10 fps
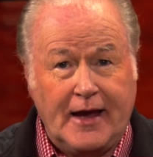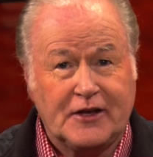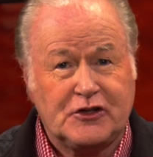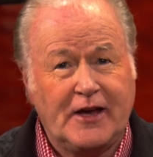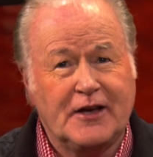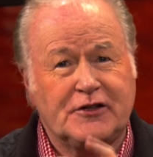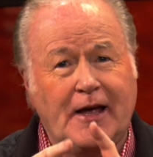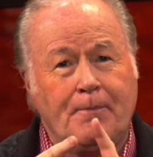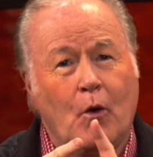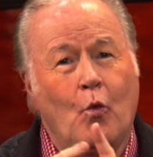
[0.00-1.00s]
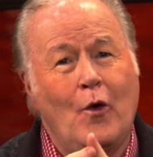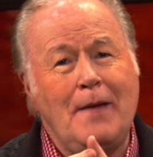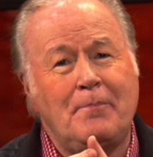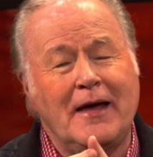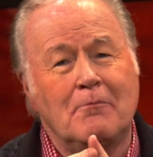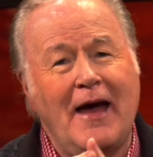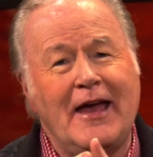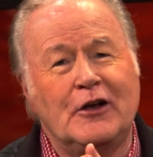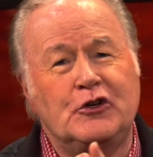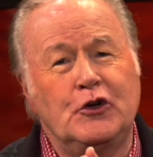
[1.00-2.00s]
It says that weeping
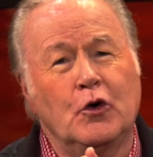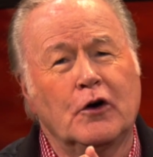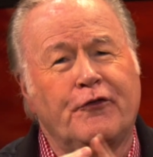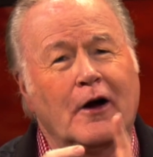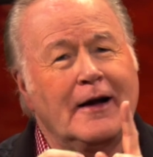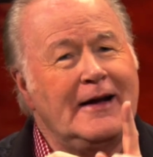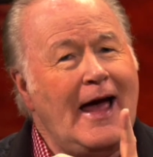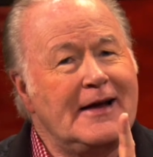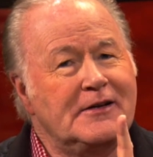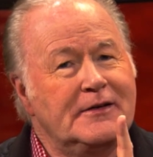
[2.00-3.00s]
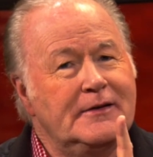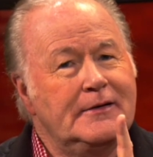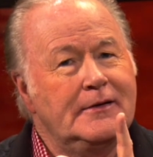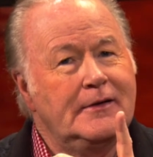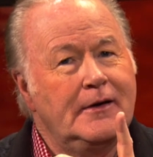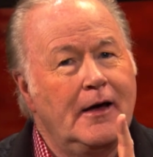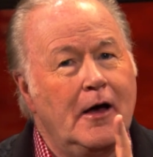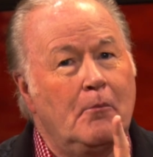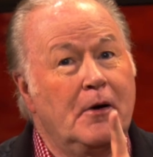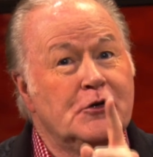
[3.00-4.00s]
may endure for a night,
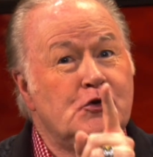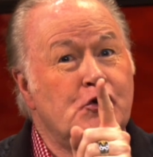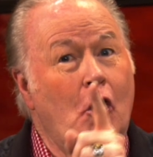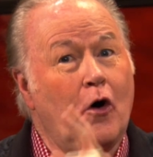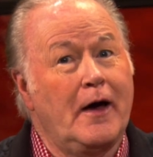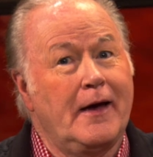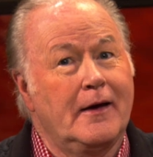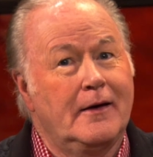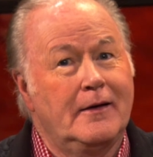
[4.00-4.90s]
but joy,